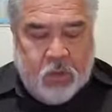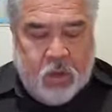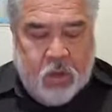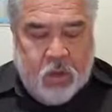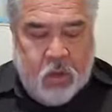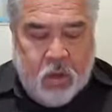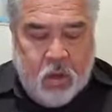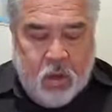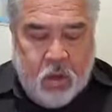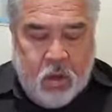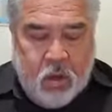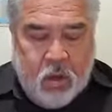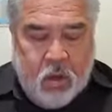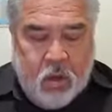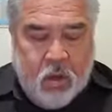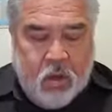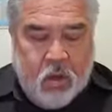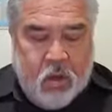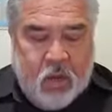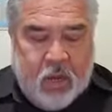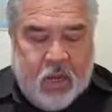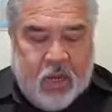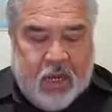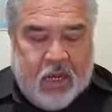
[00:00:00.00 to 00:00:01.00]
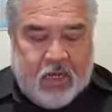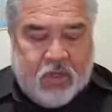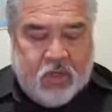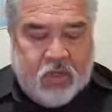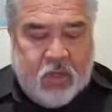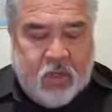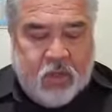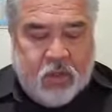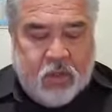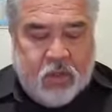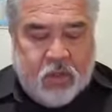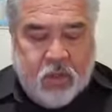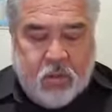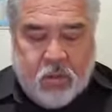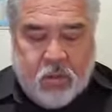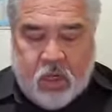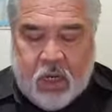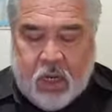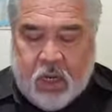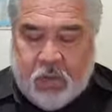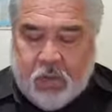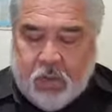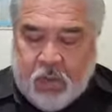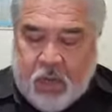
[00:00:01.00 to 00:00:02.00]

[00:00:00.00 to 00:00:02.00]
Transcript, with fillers: No, lest there should not